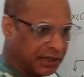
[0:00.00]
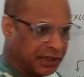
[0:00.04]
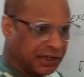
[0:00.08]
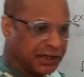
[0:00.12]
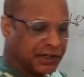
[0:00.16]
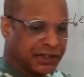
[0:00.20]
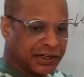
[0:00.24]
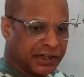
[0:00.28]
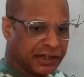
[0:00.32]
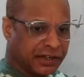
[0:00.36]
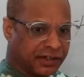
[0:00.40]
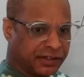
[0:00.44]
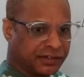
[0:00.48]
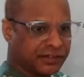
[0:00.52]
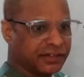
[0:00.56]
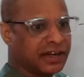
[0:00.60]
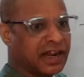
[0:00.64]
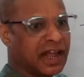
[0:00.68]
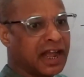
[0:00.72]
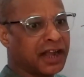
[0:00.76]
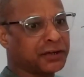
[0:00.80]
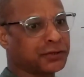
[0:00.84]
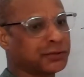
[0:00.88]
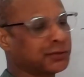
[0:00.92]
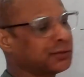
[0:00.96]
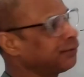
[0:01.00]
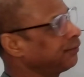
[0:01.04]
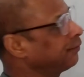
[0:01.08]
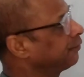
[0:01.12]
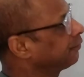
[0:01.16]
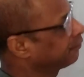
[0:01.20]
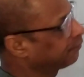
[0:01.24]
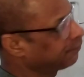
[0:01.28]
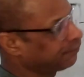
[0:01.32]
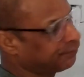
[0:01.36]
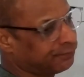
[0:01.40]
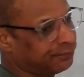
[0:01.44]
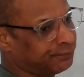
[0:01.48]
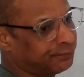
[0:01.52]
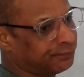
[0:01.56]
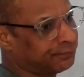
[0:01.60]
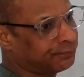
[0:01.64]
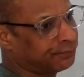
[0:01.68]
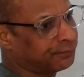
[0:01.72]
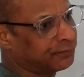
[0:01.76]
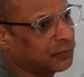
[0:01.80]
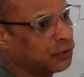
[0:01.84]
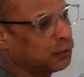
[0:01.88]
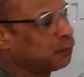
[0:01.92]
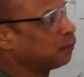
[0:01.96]
Eating is an action.
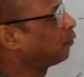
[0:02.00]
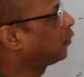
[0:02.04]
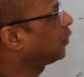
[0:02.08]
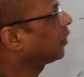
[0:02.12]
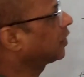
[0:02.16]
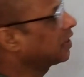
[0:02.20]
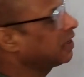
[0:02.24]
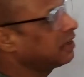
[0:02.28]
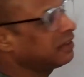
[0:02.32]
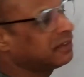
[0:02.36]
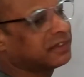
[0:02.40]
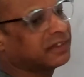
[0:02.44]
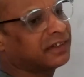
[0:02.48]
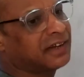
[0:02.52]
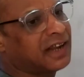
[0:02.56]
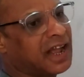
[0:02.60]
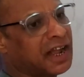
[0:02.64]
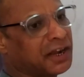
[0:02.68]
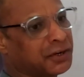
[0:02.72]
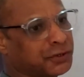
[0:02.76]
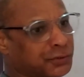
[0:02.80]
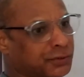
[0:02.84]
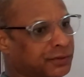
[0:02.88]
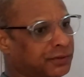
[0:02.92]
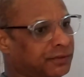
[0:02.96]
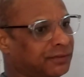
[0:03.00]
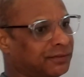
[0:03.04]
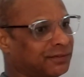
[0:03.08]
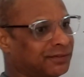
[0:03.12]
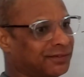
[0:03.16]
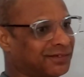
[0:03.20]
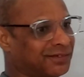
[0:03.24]
Walking is an action.